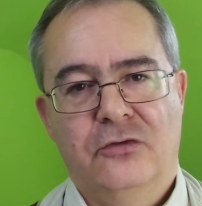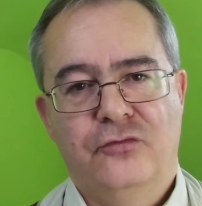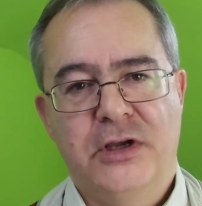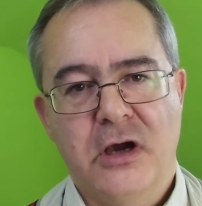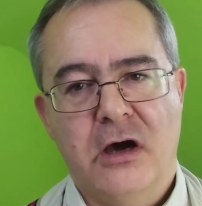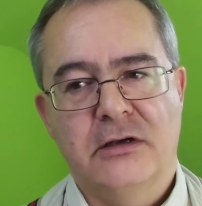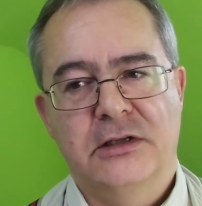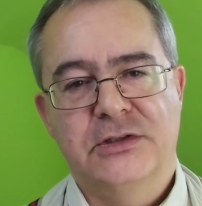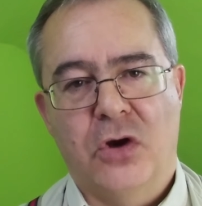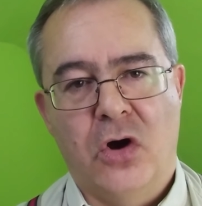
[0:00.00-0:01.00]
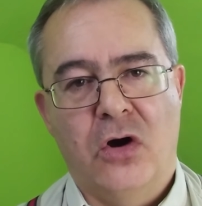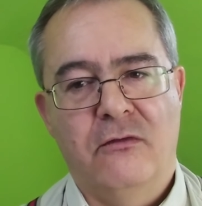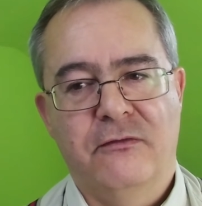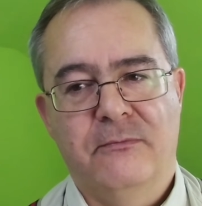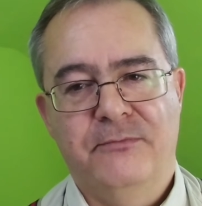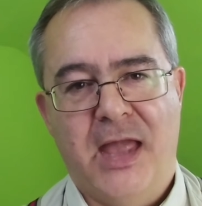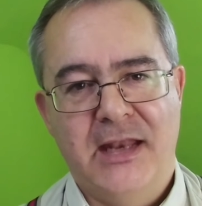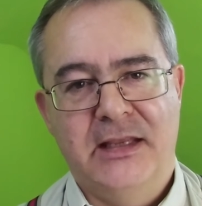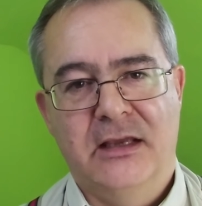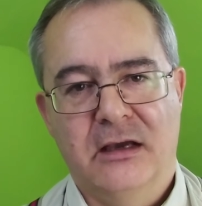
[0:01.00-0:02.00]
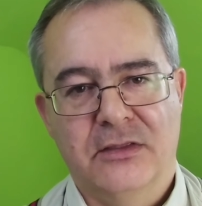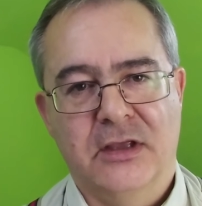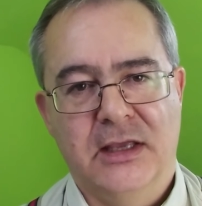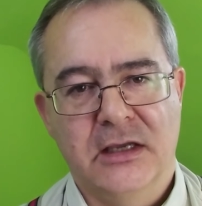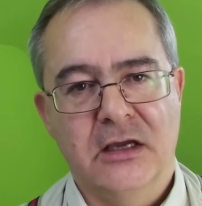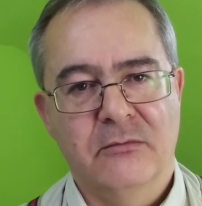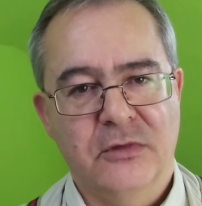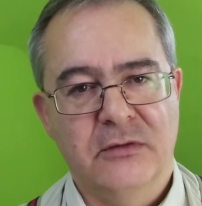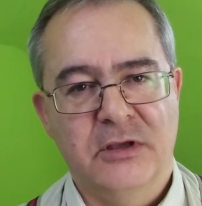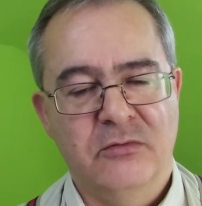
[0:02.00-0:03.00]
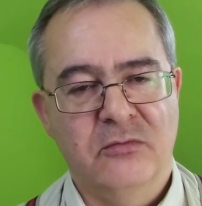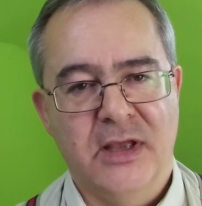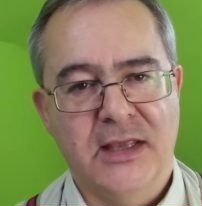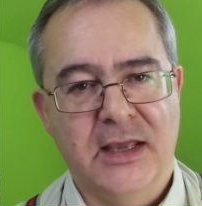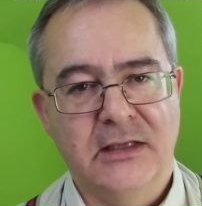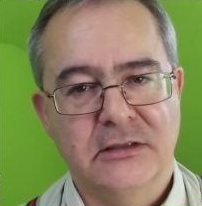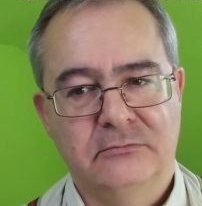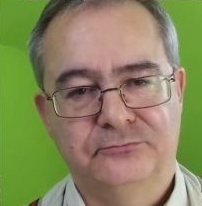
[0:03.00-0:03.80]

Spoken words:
regardless of any other income that people may get.